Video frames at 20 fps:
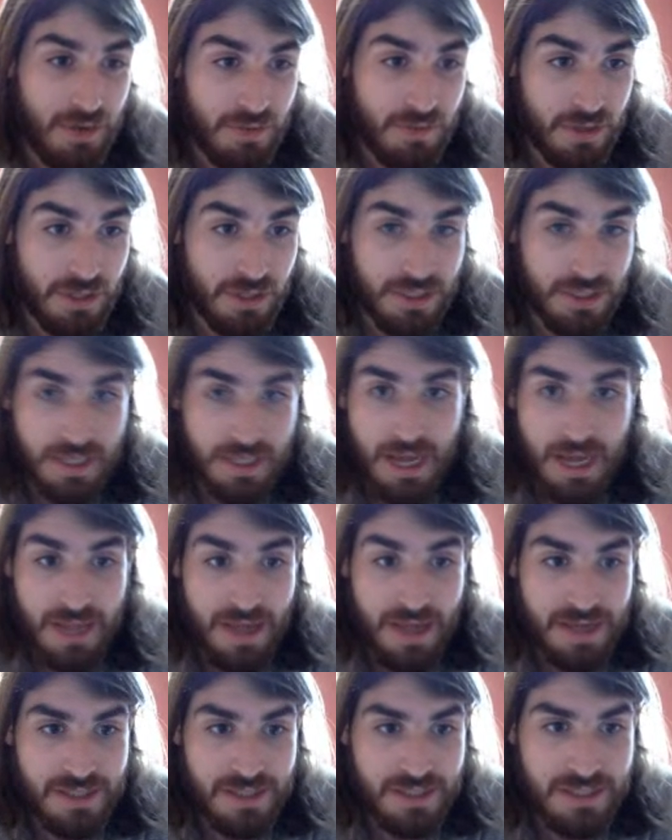even want to look at that.
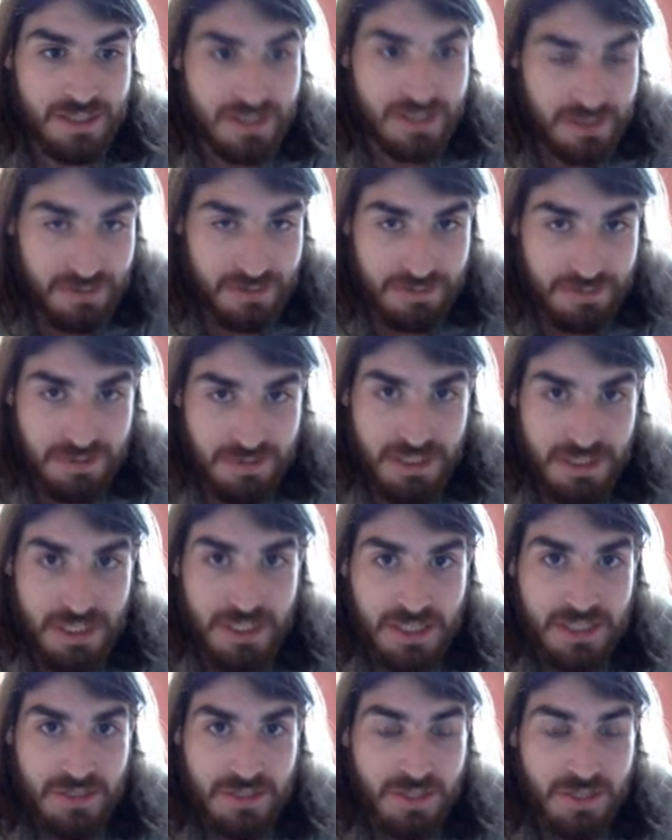That is just
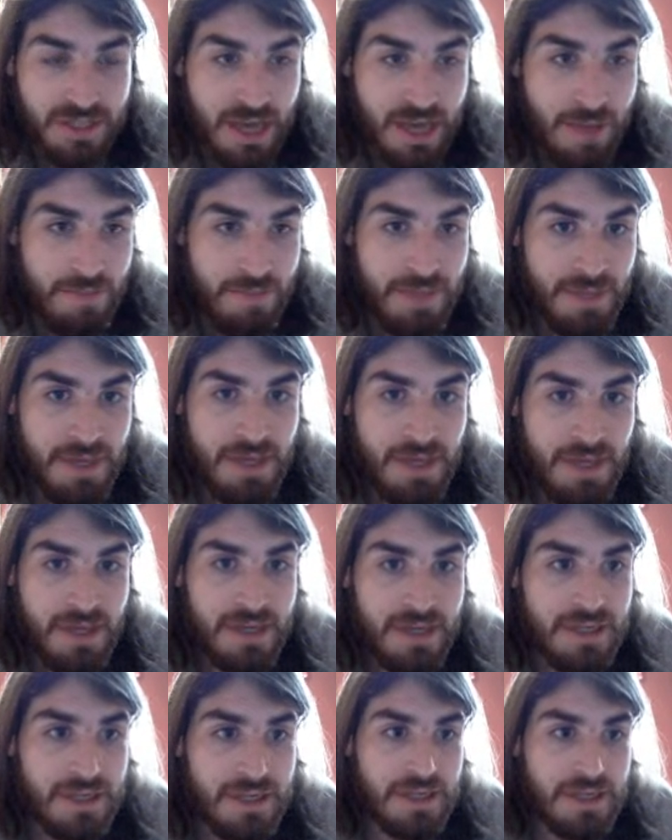sickening to look at.
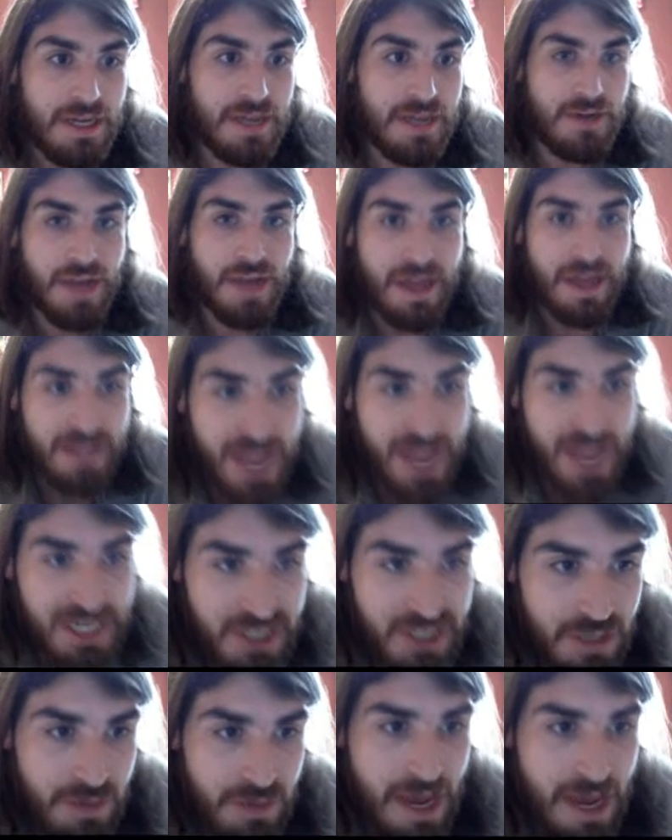And
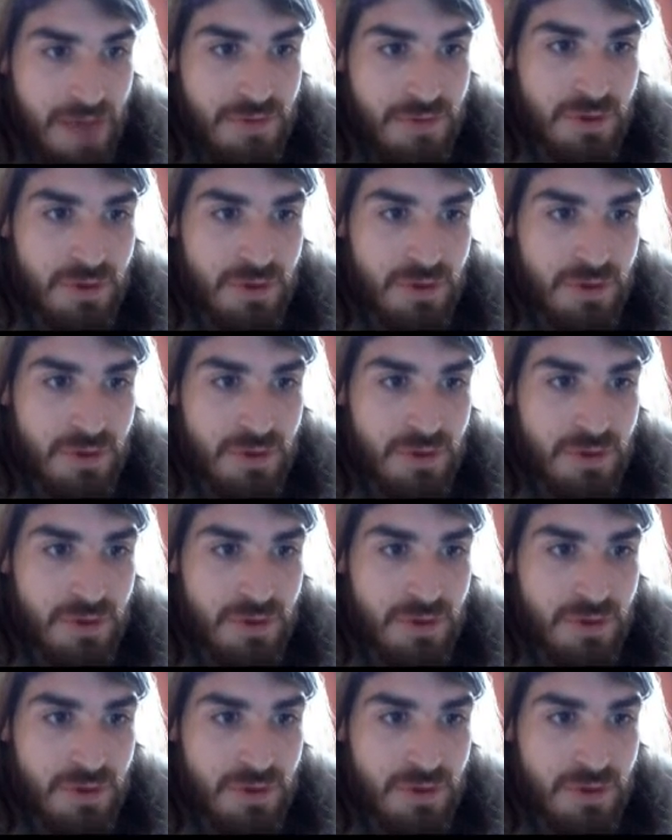lastly, we have